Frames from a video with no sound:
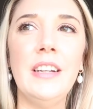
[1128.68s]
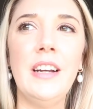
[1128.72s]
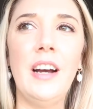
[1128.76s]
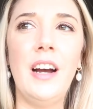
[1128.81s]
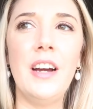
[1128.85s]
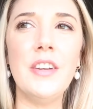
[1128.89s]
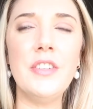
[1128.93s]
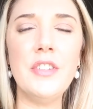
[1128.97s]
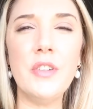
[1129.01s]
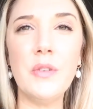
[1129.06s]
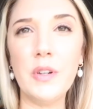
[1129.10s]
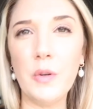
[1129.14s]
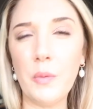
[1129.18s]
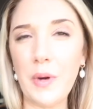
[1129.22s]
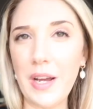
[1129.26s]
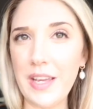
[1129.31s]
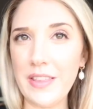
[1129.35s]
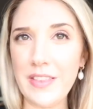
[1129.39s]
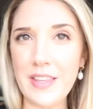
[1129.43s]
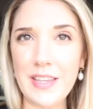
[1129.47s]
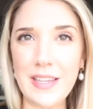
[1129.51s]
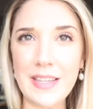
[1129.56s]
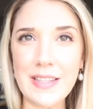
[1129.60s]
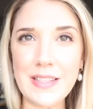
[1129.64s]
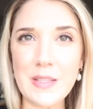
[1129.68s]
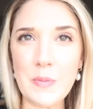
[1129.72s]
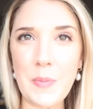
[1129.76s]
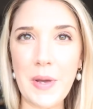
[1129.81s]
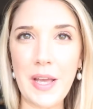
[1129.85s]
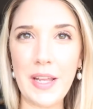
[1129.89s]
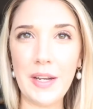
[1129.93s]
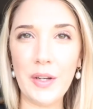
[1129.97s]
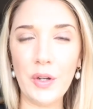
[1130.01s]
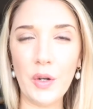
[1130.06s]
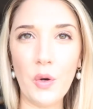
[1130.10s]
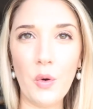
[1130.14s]
I do in a way think it's
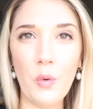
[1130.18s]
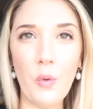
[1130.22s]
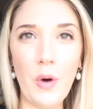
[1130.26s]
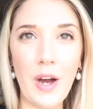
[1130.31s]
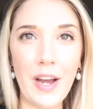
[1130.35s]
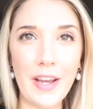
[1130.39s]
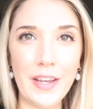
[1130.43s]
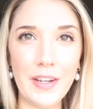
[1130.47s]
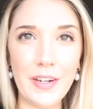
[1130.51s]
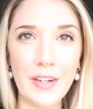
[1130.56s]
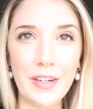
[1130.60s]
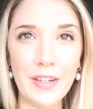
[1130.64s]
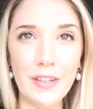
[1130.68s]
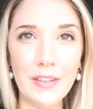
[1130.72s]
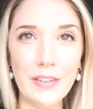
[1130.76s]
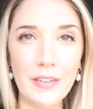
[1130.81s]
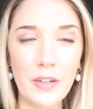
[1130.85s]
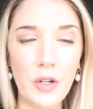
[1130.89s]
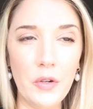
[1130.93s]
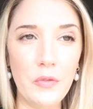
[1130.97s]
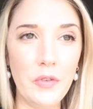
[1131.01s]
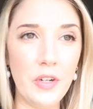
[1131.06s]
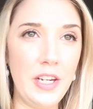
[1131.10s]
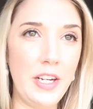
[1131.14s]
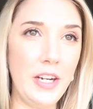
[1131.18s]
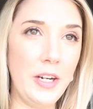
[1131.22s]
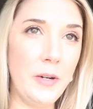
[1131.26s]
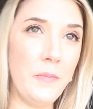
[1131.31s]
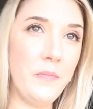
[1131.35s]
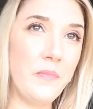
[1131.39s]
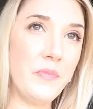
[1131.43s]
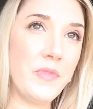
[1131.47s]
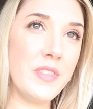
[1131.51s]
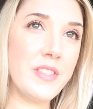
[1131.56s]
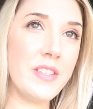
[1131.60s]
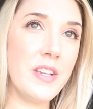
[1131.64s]
been quieter over here.
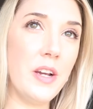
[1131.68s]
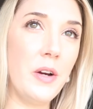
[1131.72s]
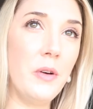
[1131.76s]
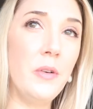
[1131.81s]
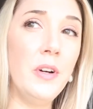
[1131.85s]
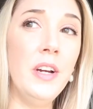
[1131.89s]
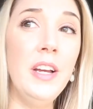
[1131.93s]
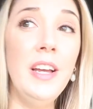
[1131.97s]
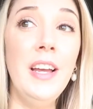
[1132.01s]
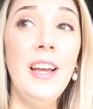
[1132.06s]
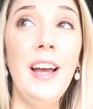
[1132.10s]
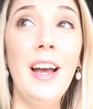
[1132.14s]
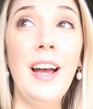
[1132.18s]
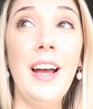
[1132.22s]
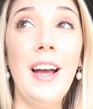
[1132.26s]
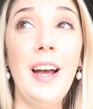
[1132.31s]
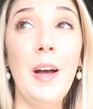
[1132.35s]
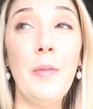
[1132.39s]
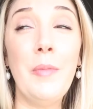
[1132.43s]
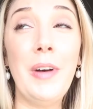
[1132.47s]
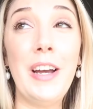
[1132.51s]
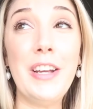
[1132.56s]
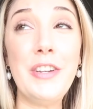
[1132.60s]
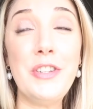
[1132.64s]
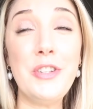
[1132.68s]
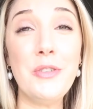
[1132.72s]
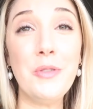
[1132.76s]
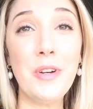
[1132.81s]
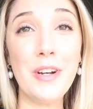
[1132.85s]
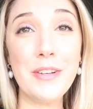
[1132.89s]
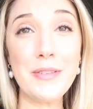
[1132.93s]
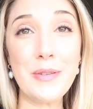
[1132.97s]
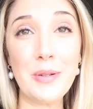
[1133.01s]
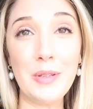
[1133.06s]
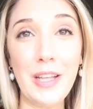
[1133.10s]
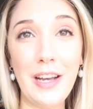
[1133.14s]
So um, I do
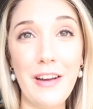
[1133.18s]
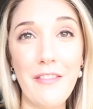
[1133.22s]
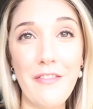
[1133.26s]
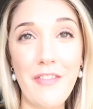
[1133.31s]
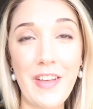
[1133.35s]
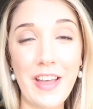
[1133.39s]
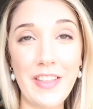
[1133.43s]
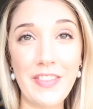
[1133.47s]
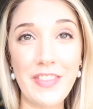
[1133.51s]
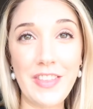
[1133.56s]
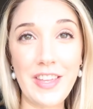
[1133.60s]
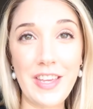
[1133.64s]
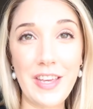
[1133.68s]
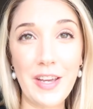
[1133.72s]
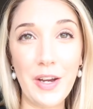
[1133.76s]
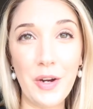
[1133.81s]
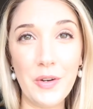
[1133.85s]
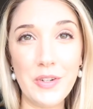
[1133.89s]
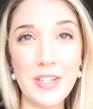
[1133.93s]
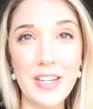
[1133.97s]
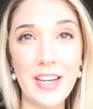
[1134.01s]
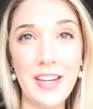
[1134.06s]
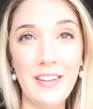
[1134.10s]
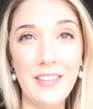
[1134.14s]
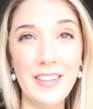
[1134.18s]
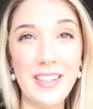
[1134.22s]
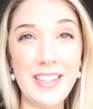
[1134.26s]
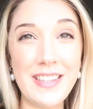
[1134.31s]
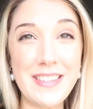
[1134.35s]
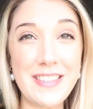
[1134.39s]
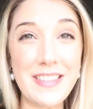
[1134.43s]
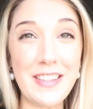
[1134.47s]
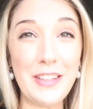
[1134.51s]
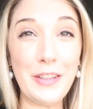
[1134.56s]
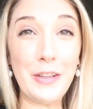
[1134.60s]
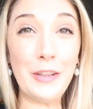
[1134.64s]
also love that the hotel
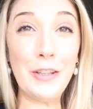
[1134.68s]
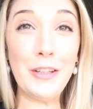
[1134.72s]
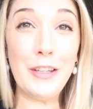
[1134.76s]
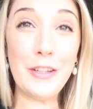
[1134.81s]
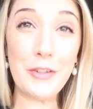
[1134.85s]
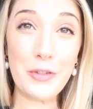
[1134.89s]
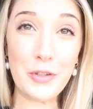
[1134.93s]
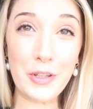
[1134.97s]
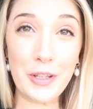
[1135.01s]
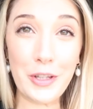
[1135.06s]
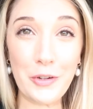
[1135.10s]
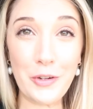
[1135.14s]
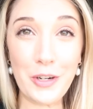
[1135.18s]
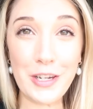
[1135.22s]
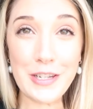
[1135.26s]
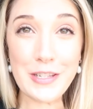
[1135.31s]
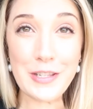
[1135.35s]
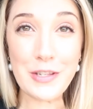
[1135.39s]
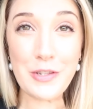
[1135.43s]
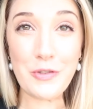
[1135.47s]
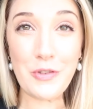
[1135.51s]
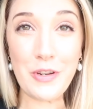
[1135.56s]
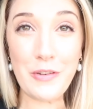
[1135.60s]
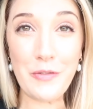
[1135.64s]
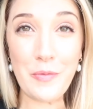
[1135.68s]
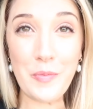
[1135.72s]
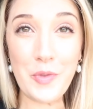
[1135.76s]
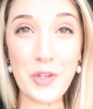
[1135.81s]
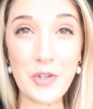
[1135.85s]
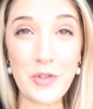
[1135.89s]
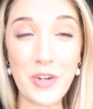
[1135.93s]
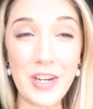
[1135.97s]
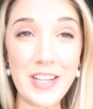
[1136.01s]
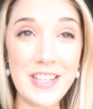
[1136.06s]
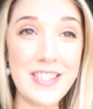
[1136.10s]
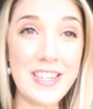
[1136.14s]
is literally across the street from the
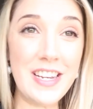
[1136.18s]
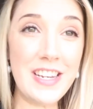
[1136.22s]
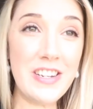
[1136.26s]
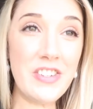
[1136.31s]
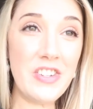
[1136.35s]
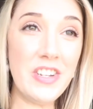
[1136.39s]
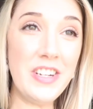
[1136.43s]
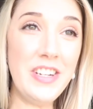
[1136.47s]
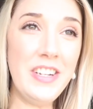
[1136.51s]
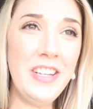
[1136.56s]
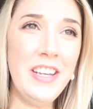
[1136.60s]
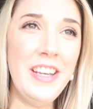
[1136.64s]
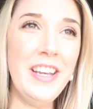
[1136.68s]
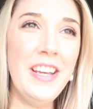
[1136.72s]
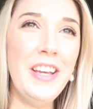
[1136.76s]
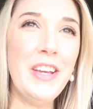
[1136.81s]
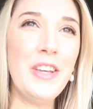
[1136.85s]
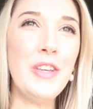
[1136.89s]
train station.